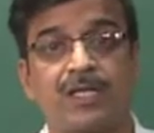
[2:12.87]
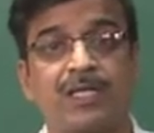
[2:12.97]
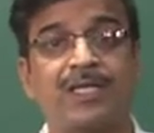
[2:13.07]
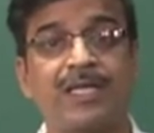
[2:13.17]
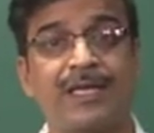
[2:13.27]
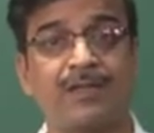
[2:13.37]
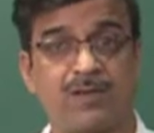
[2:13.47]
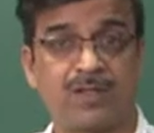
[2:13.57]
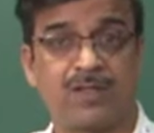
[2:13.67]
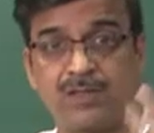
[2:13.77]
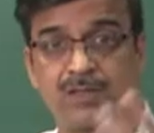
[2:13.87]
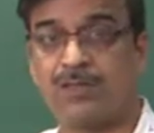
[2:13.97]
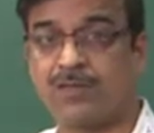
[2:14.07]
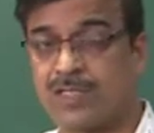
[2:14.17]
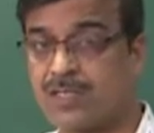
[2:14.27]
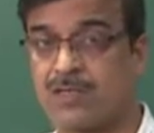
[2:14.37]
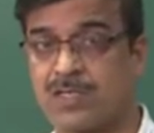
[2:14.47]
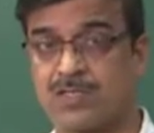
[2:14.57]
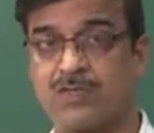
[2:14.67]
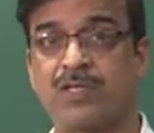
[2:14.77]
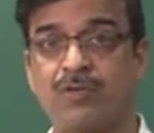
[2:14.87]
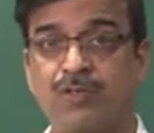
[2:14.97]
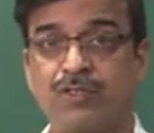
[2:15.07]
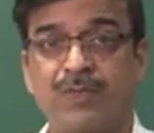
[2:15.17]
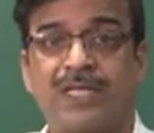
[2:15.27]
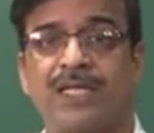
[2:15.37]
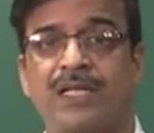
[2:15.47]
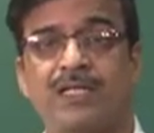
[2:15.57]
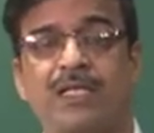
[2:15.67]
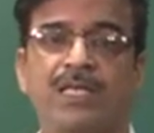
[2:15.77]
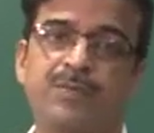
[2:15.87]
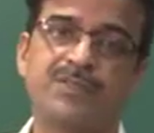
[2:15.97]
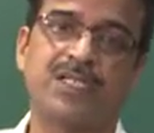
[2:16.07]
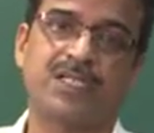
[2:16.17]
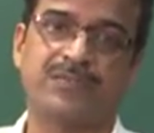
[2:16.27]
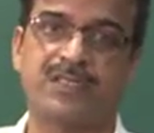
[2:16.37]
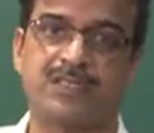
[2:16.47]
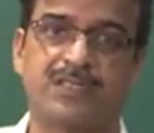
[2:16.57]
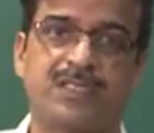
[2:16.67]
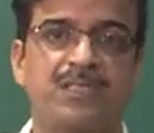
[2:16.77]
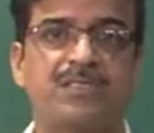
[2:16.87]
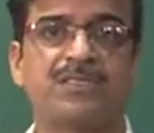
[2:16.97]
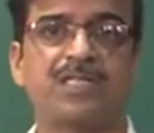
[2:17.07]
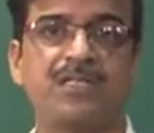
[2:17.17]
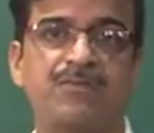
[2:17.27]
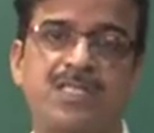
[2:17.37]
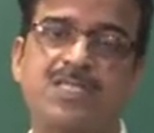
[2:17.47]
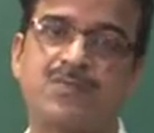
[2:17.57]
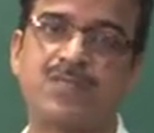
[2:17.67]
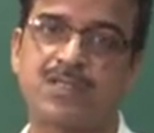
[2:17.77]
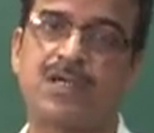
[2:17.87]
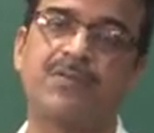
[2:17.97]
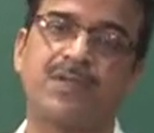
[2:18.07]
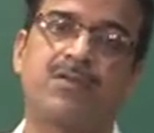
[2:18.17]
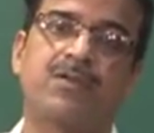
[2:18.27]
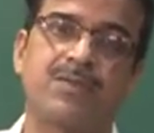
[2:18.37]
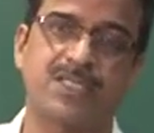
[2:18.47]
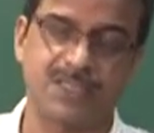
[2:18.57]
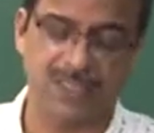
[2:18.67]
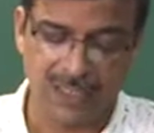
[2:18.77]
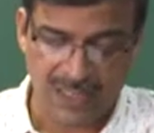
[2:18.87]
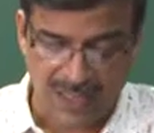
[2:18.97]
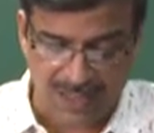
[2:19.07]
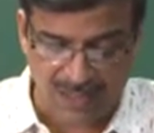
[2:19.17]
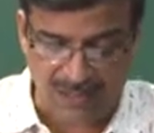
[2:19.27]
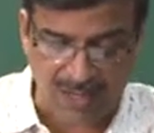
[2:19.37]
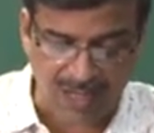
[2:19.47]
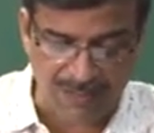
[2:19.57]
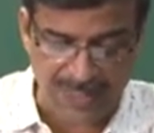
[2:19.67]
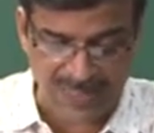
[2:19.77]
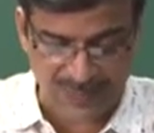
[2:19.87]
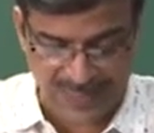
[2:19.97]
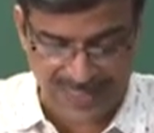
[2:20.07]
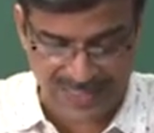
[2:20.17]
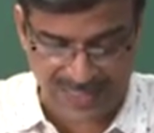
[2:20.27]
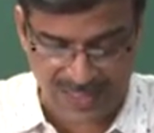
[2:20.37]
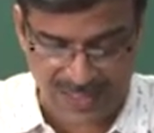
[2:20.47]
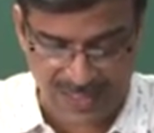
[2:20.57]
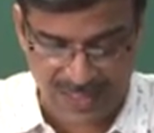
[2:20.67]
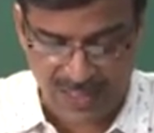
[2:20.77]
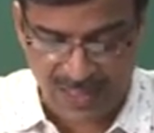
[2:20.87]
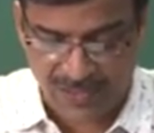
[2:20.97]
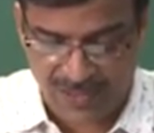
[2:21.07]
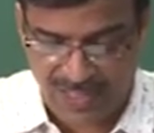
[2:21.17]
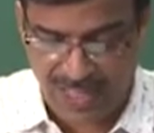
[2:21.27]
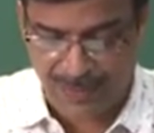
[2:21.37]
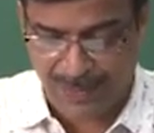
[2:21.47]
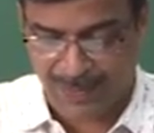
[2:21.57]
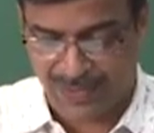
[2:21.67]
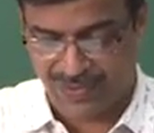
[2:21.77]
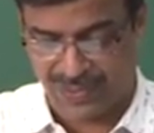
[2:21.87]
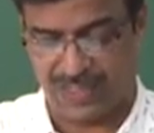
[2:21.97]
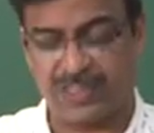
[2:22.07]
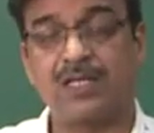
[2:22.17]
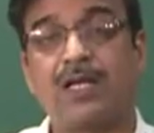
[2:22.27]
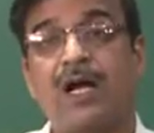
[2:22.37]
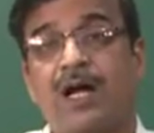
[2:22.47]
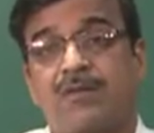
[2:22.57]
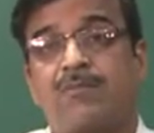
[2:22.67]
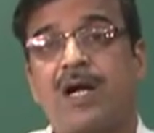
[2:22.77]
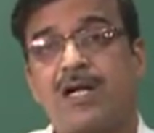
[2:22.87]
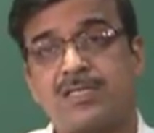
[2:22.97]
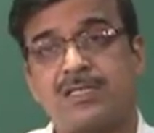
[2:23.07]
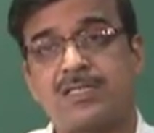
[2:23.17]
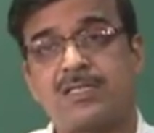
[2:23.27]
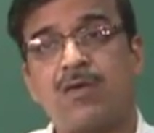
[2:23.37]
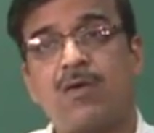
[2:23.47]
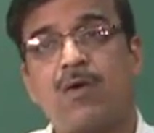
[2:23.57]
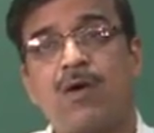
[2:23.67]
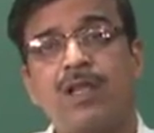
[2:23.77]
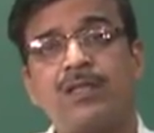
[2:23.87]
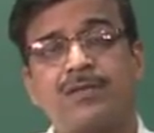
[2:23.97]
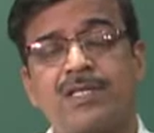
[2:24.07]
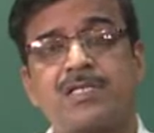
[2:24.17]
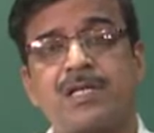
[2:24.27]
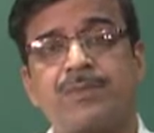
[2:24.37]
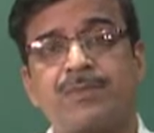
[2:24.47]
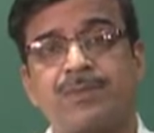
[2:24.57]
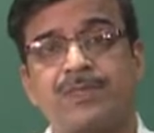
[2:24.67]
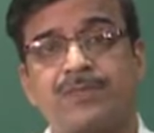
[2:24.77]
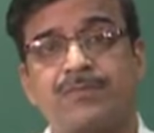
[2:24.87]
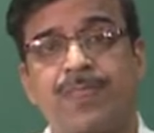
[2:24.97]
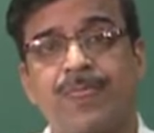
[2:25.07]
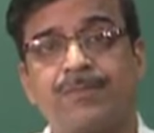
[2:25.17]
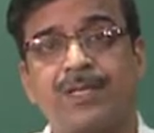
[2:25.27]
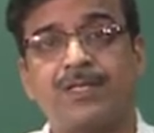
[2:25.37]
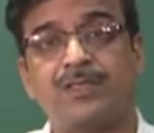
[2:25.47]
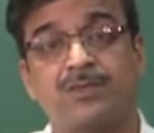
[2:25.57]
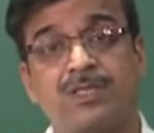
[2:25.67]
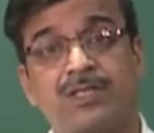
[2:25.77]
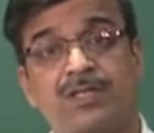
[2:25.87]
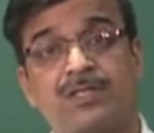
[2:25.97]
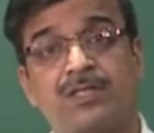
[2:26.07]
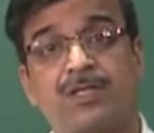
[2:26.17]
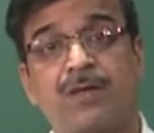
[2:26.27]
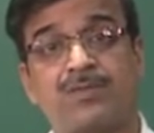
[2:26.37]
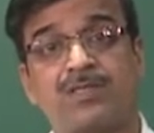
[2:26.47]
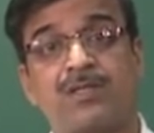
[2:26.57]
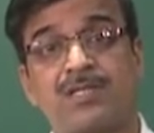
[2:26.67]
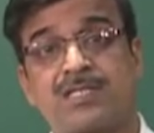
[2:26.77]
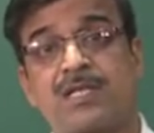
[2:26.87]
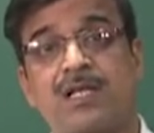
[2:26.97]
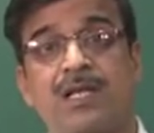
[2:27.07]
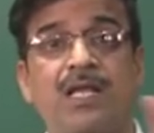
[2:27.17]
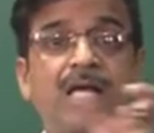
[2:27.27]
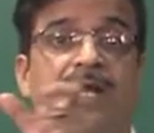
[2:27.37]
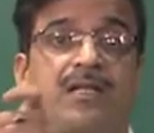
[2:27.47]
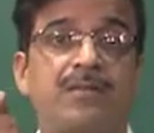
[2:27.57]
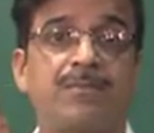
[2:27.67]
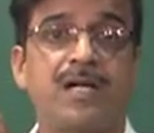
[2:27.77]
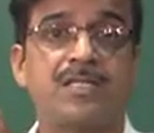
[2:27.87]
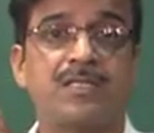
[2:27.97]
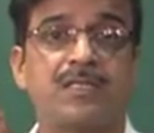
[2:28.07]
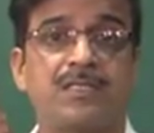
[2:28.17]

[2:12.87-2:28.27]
gain. No, it is not so. You are going to be gain if you sacrifice it. That is the second principles of economics. The third principles tells us rational people think at margins. All the rational peoples, because here the terms the rational and the margin.